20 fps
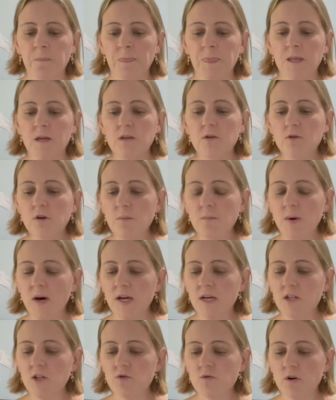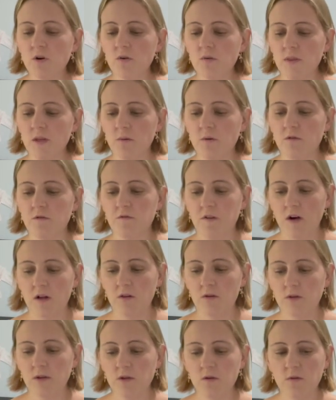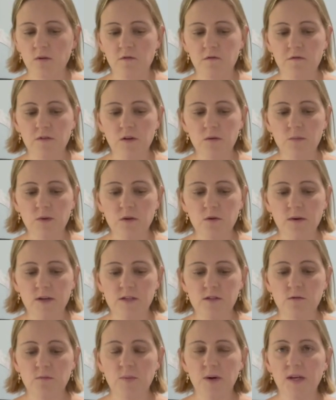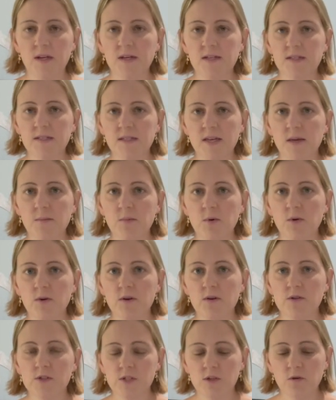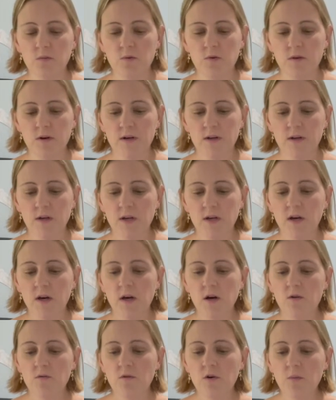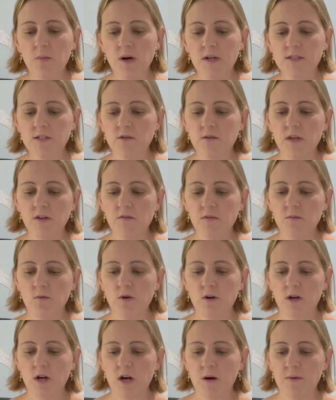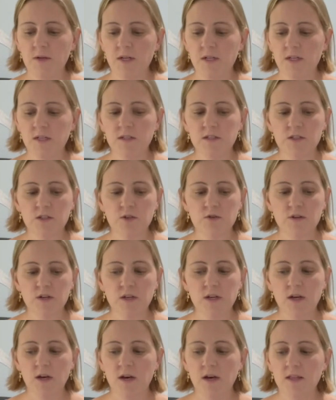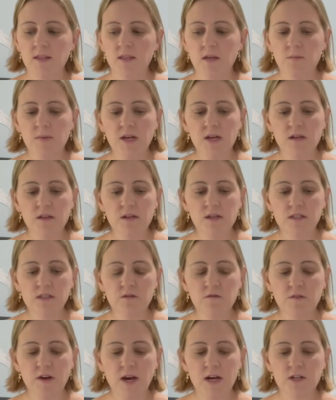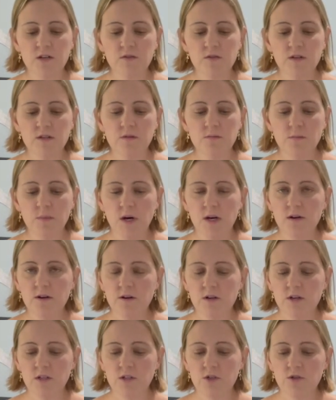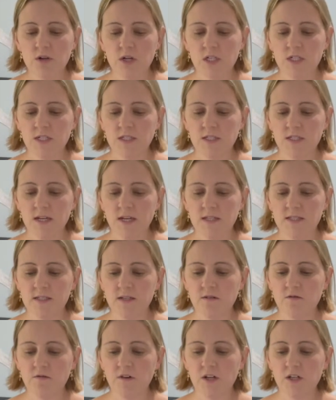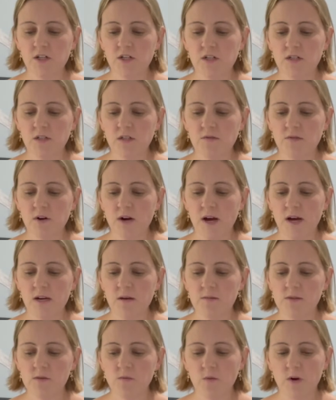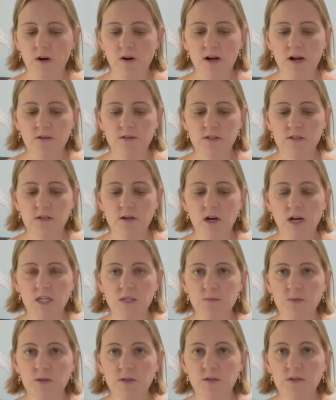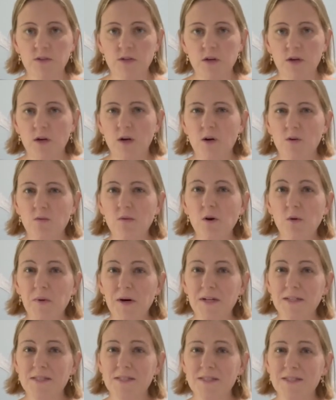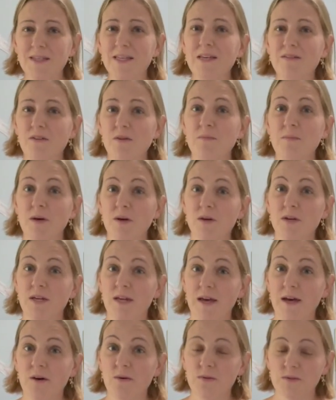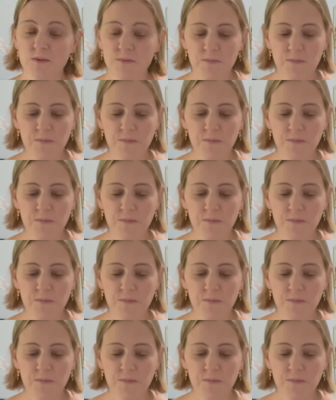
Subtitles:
You can buy a drone that will follow you and film you as you bike, skateboard, or snowboard. Robots are even more common in industry. They make things in factories, monitor construction sites, and fetch and deliver items in warehouses and hospitals. Robots even milk cows.